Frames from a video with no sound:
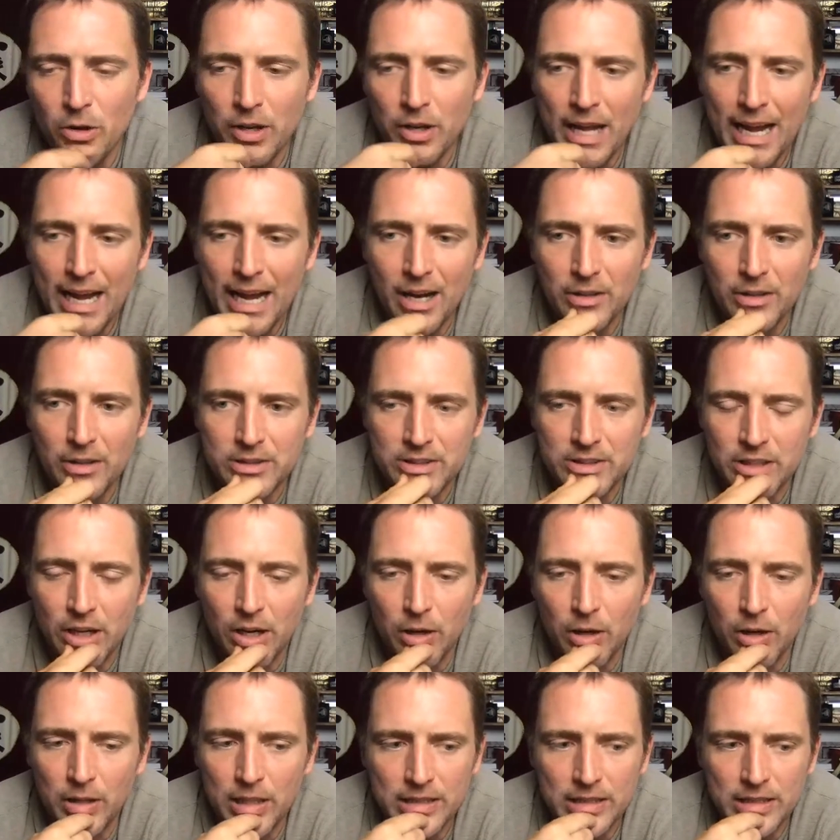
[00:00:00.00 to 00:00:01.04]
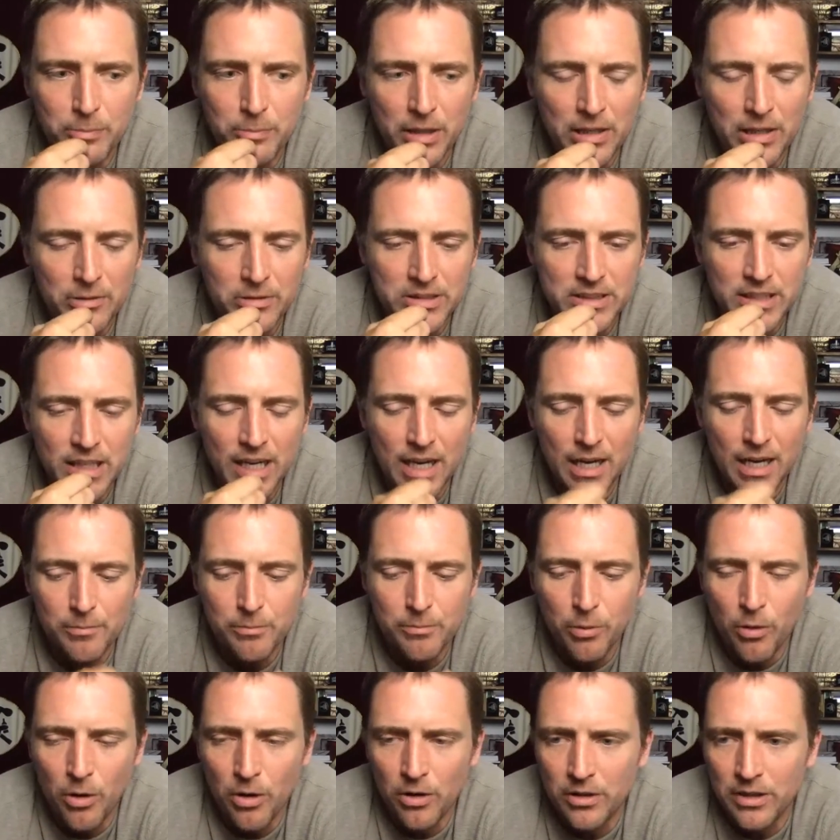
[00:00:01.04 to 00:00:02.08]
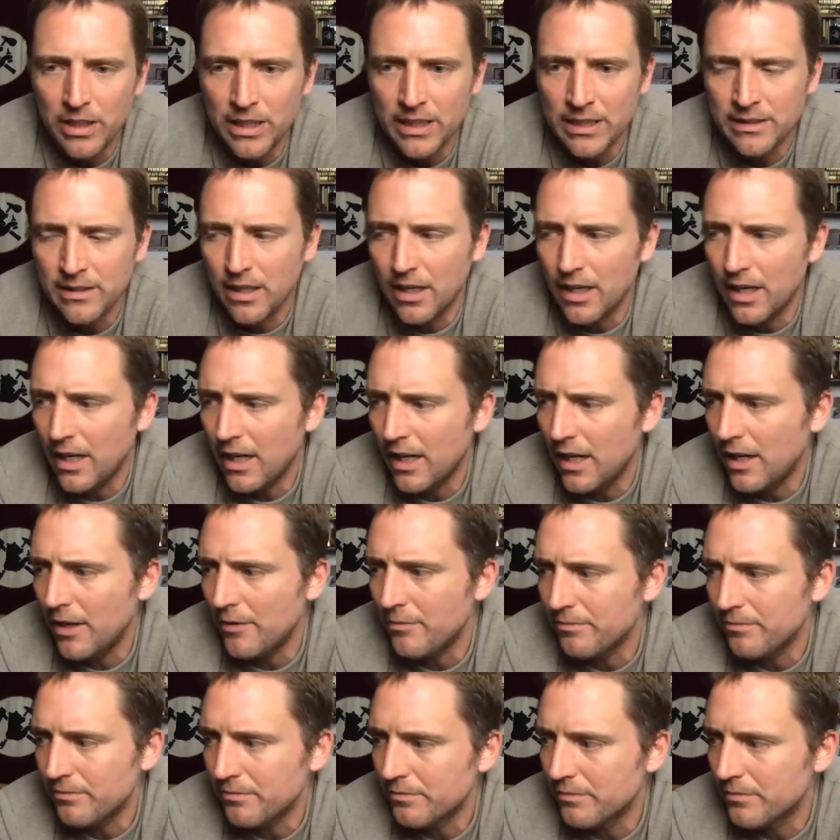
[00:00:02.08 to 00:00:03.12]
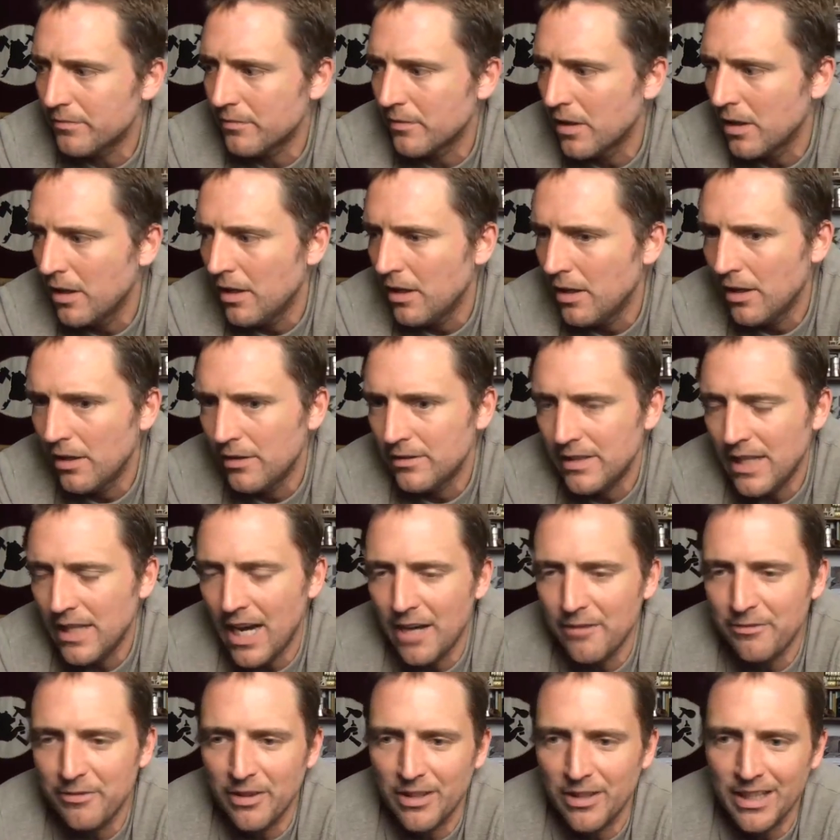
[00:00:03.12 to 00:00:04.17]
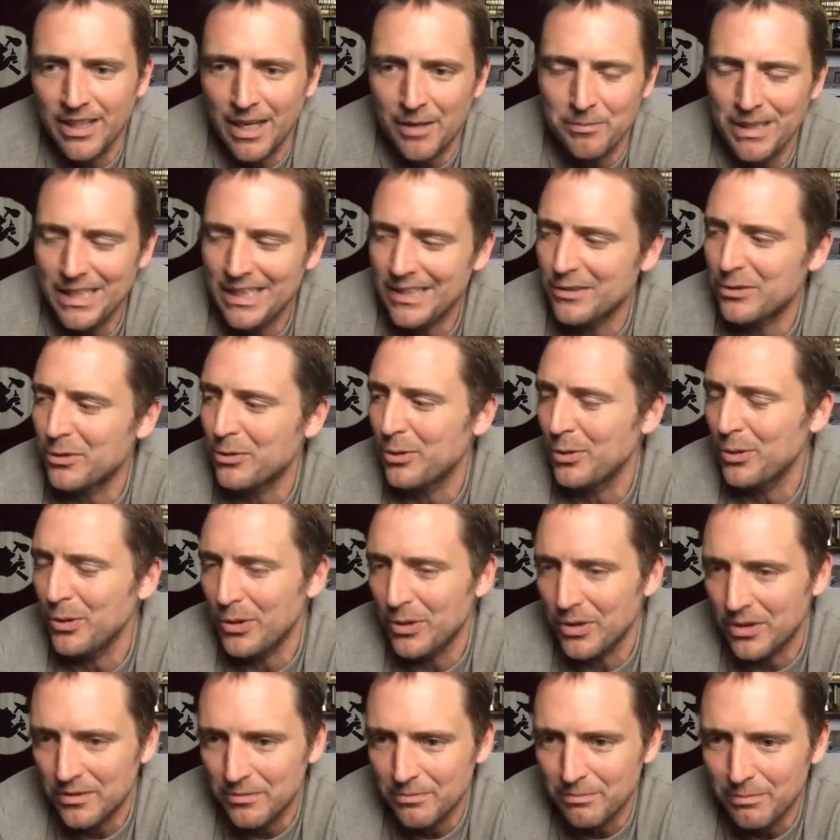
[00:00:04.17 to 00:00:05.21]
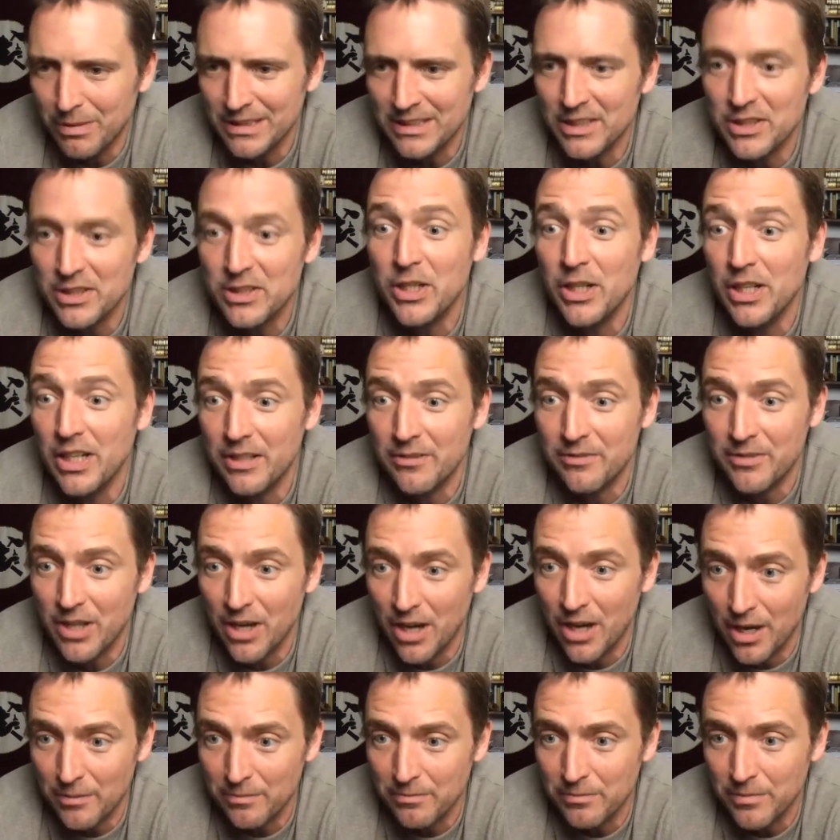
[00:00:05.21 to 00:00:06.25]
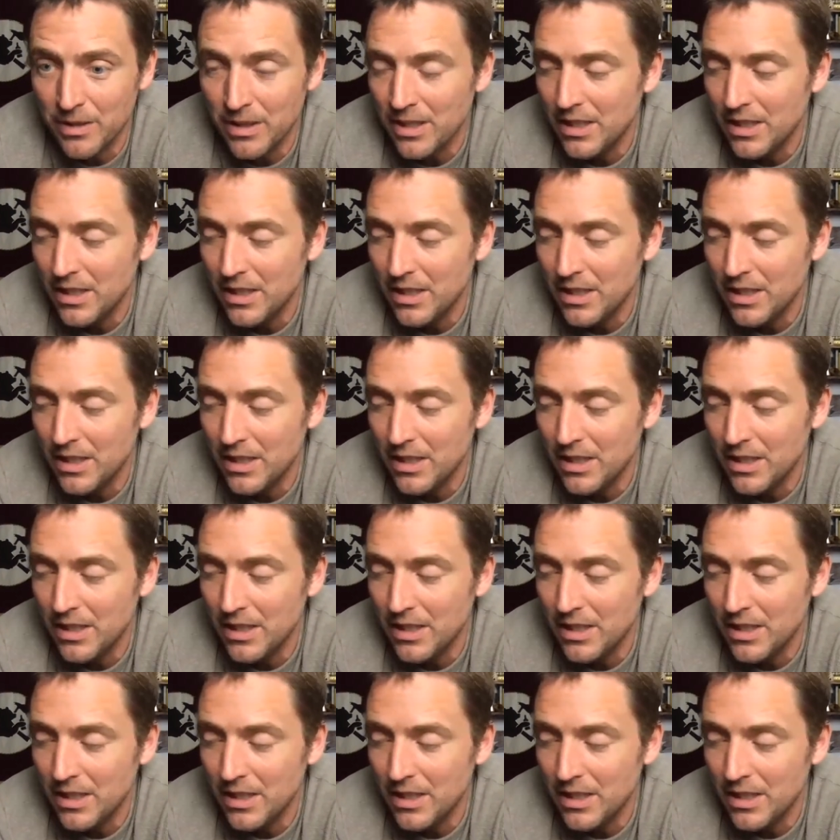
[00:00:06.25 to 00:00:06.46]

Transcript: out. So but it was Portland. Now I feel like I'm being cruel, but you could have come